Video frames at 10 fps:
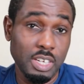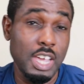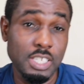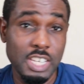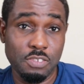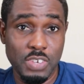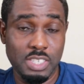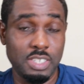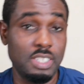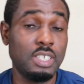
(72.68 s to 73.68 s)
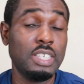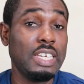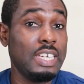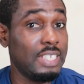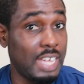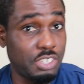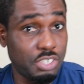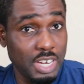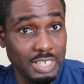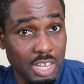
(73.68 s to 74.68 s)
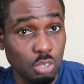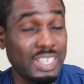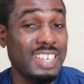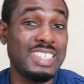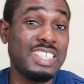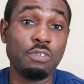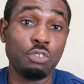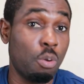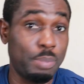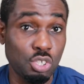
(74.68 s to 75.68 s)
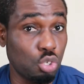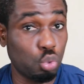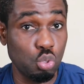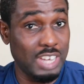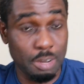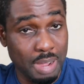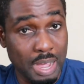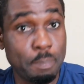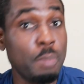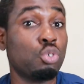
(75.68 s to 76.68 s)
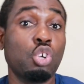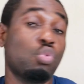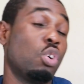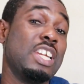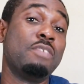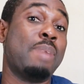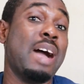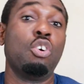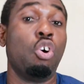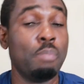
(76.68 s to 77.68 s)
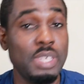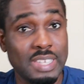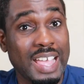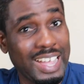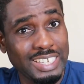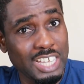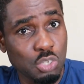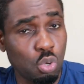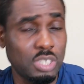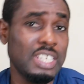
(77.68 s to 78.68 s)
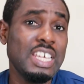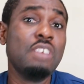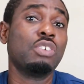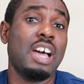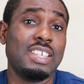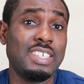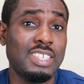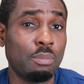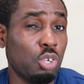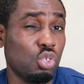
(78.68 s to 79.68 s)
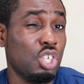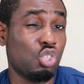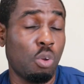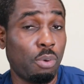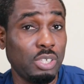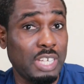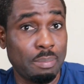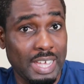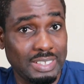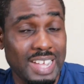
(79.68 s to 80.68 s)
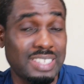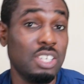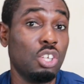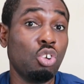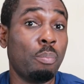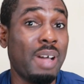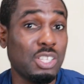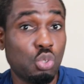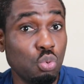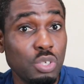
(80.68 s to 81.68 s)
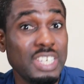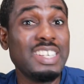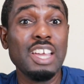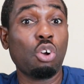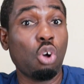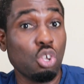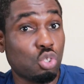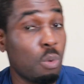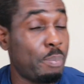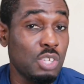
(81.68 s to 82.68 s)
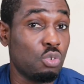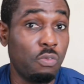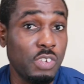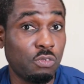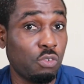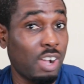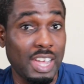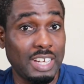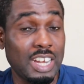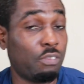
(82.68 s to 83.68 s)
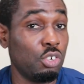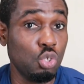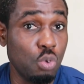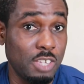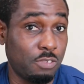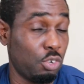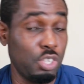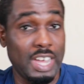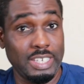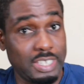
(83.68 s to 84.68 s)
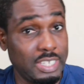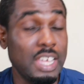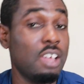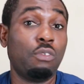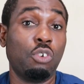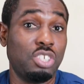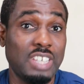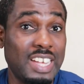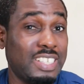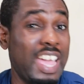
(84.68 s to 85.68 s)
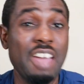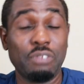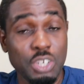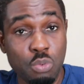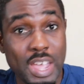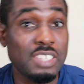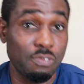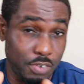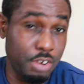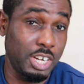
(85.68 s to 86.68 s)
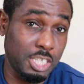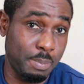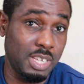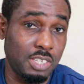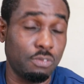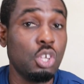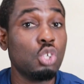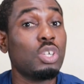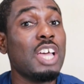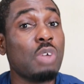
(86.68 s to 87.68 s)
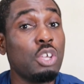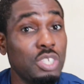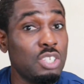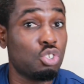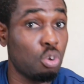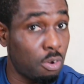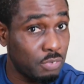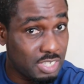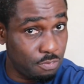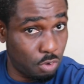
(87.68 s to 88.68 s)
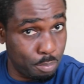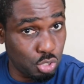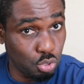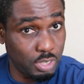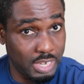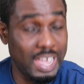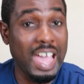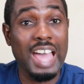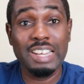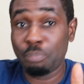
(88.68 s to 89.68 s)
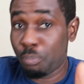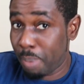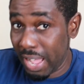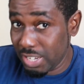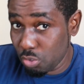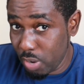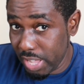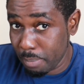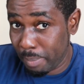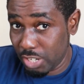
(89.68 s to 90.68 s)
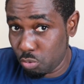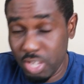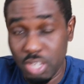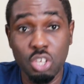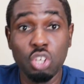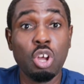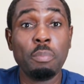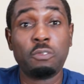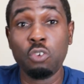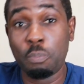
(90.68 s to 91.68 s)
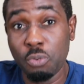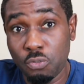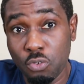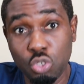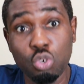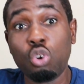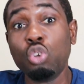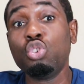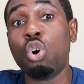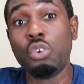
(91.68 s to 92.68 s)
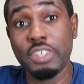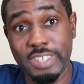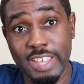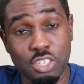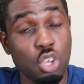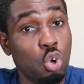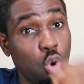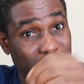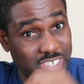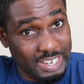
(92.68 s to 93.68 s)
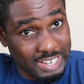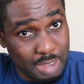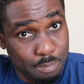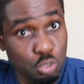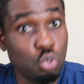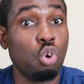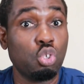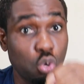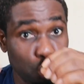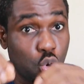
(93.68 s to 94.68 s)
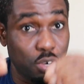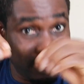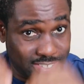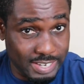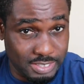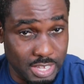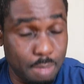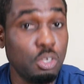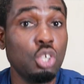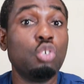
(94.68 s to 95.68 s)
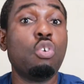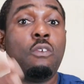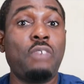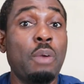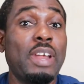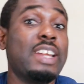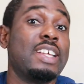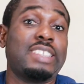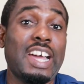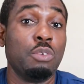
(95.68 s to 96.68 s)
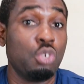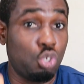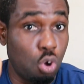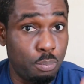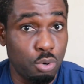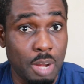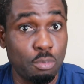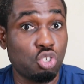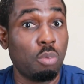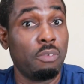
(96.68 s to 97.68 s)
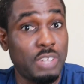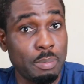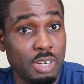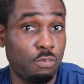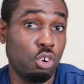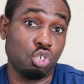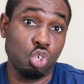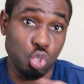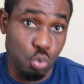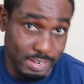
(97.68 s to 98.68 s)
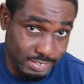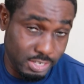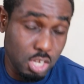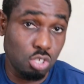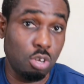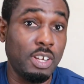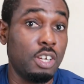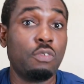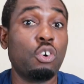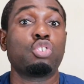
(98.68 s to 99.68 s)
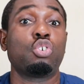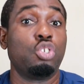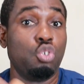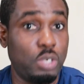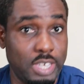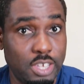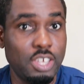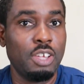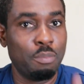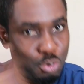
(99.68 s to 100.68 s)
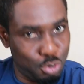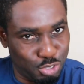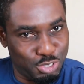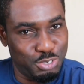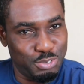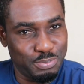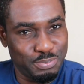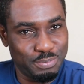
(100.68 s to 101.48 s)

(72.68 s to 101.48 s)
Guys, let's face it, in Nigeria now, there's stiff competition to jackpot. People just want to live by all means. And guess what? Even our system, not to really support them like that. Number two, it cost to pay school fees for Canada, for US, for Yankee, for Jand, everywhere. It's very expensive. So that's why you need some of this information. Eh? And by the way, not be foolproof. You go do your own research. Go check them. You go research them. You go find whether they tally with your own program. Because some of them, they focus on US. Some of them, they focus on UK. More continue.